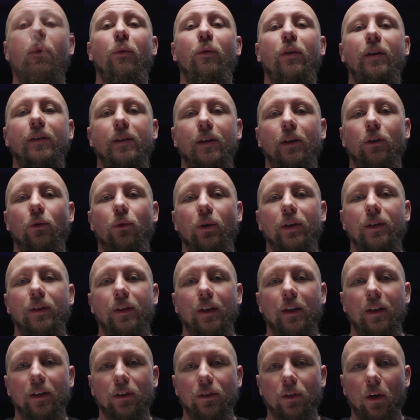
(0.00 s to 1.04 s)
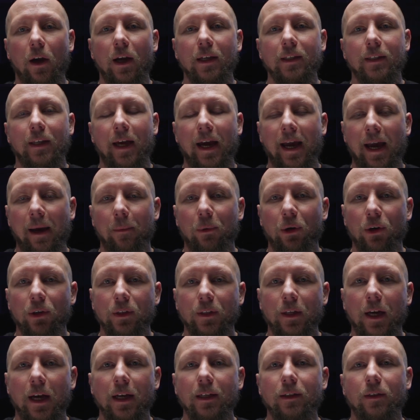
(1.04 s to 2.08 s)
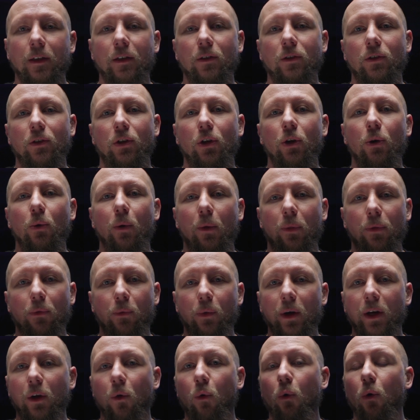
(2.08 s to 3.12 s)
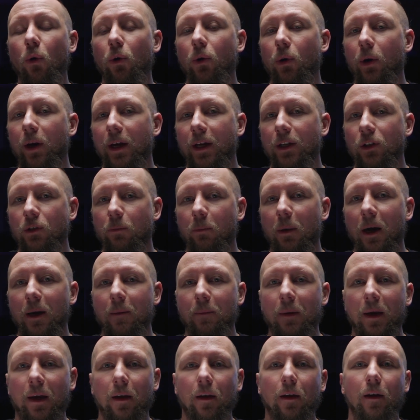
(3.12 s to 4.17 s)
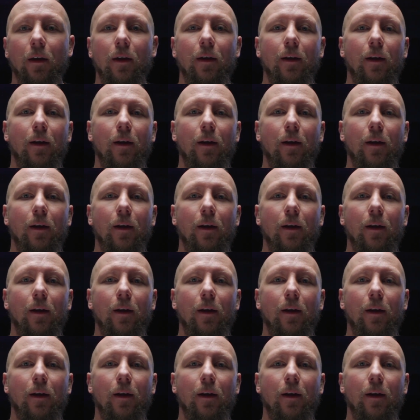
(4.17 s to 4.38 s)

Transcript: This increased the exhaust diameter size to 2 3/4 inch piping,